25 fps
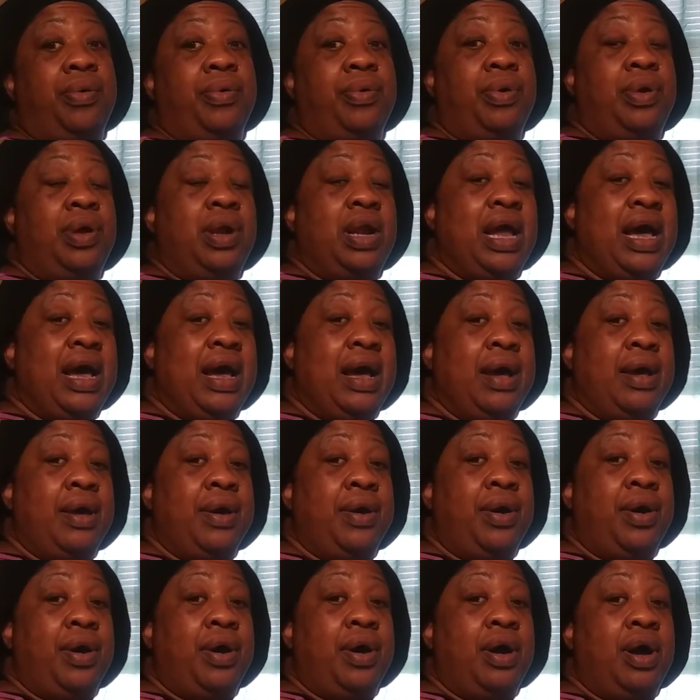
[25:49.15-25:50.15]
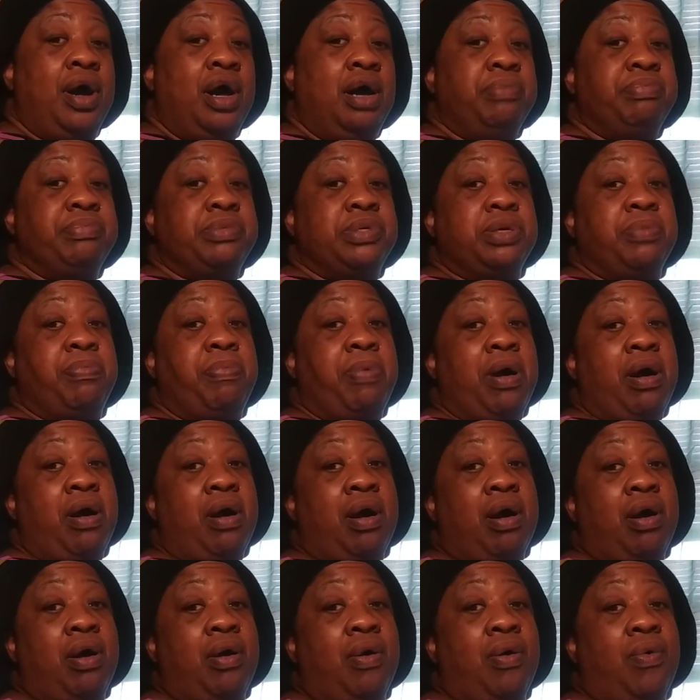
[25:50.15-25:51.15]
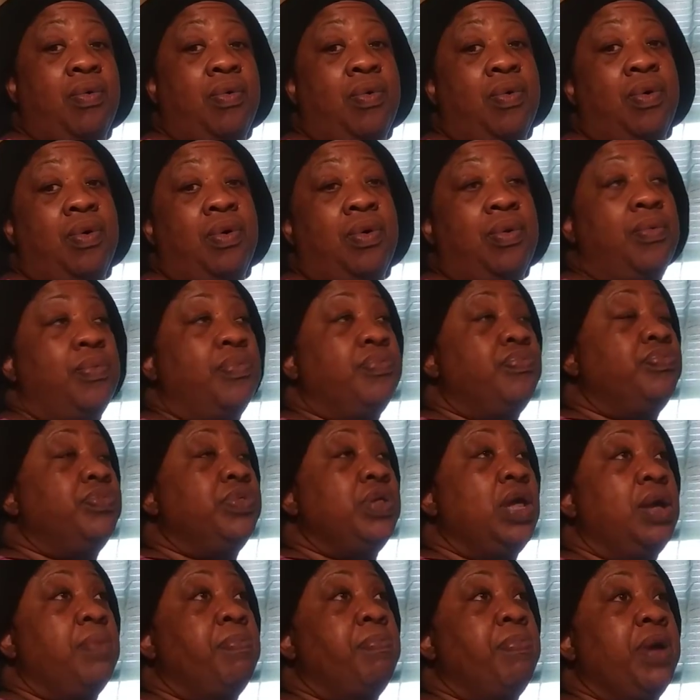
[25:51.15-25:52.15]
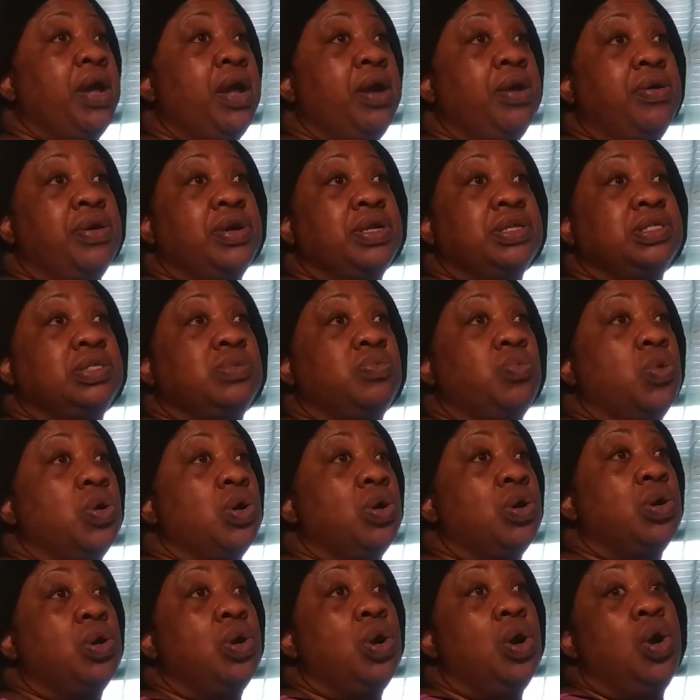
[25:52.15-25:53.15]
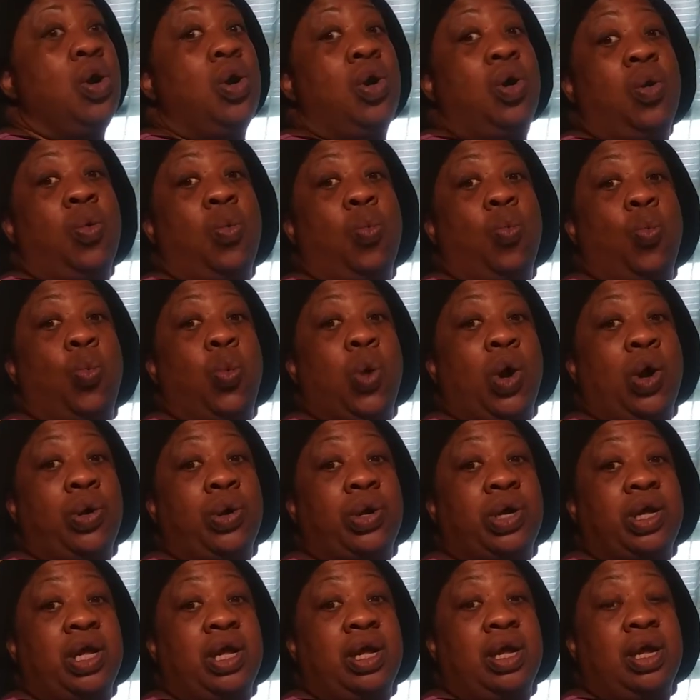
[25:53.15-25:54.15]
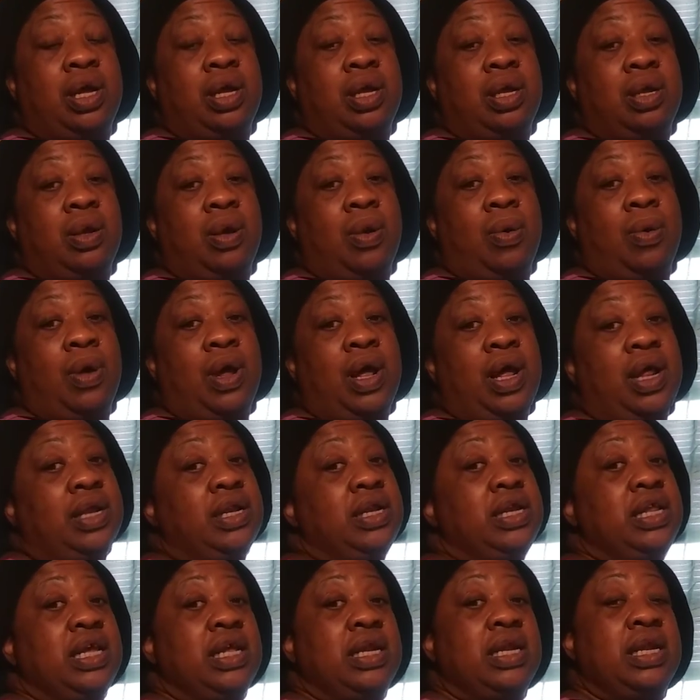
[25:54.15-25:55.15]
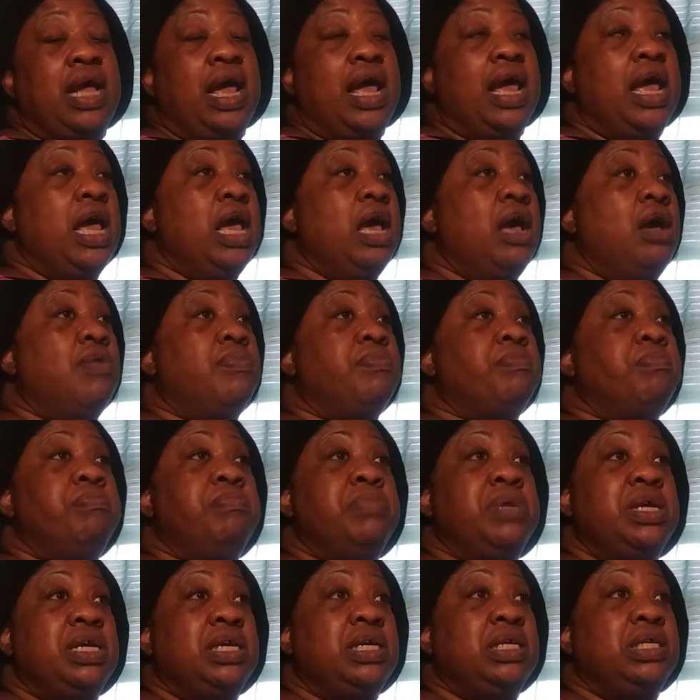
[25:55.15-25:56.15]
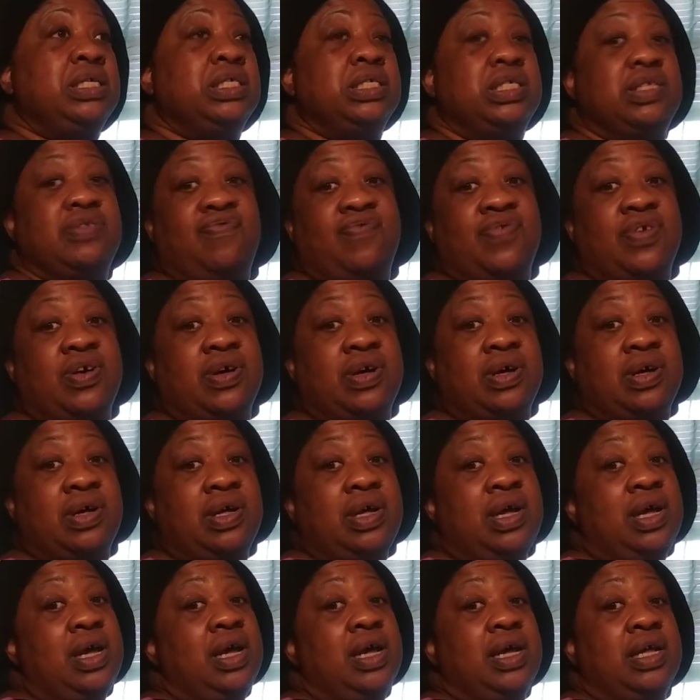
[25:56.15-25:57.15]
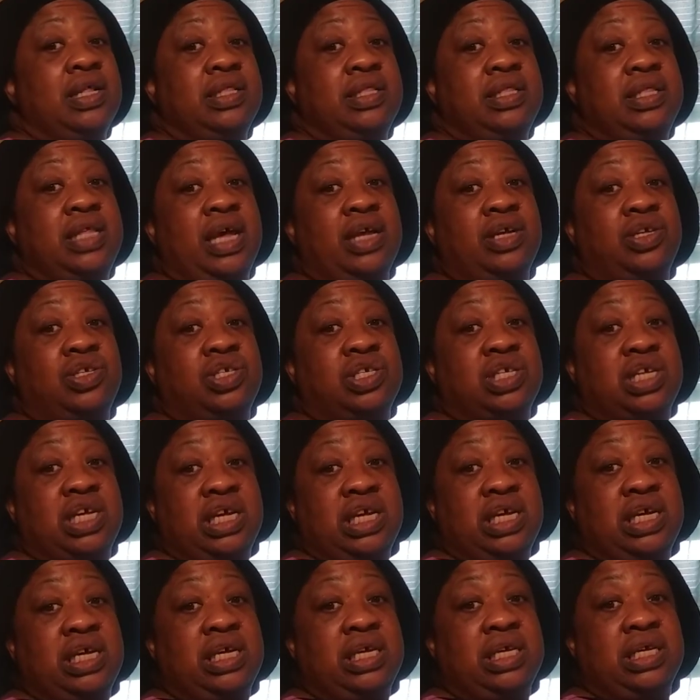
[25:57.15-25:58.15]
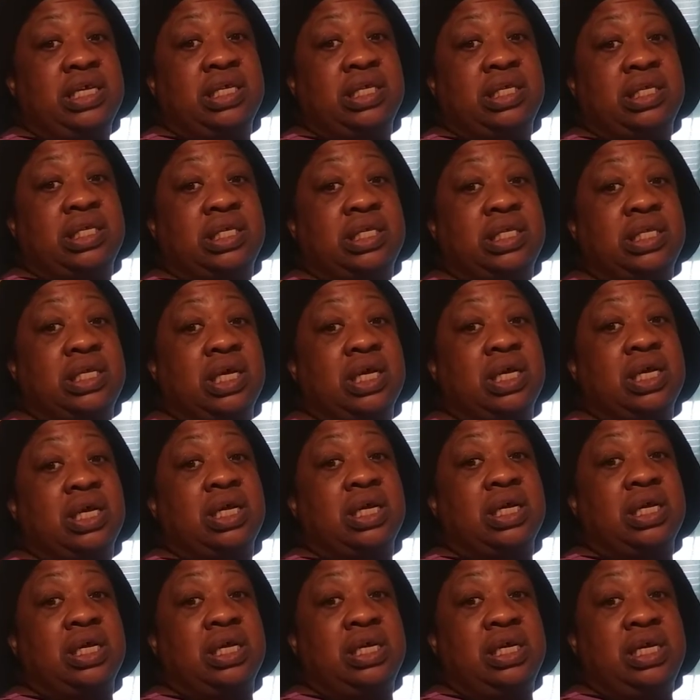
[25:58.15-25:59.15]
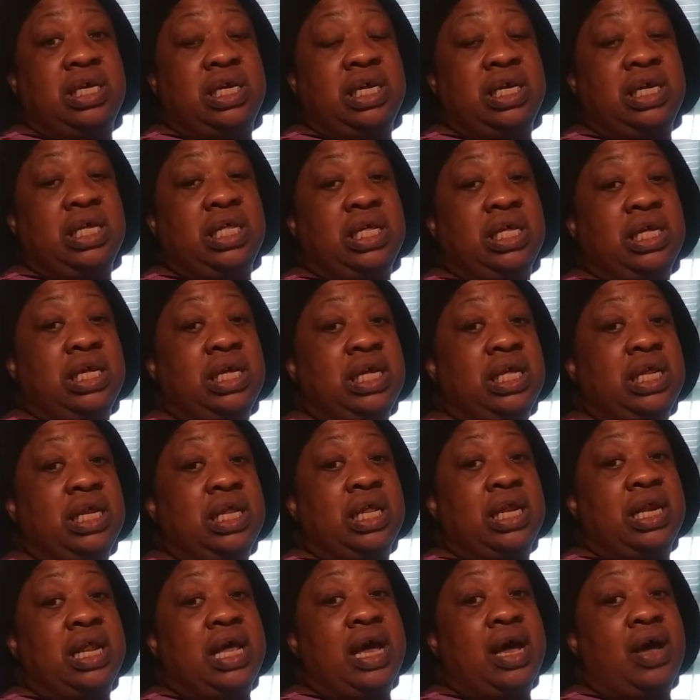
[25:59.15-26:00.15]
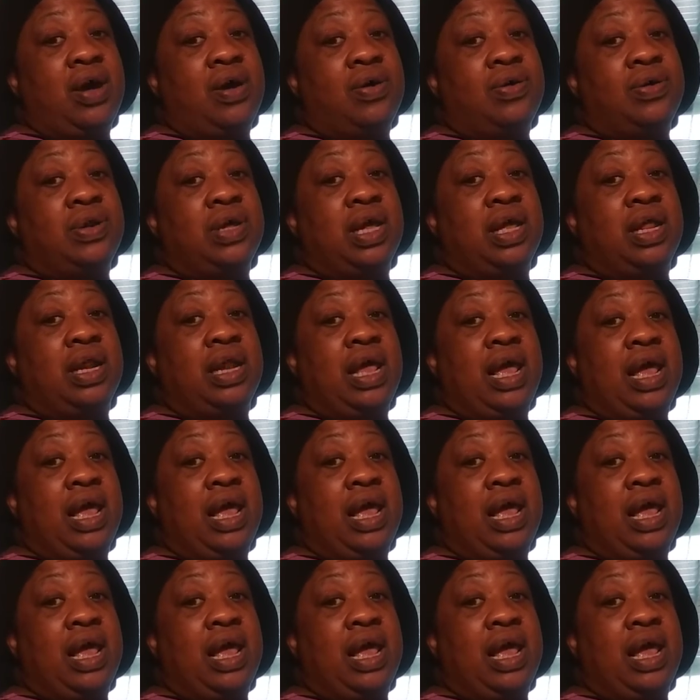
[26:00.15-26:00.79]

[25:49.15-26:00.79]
not up to par or their parents were working and didn't have means for their kids to get in and out and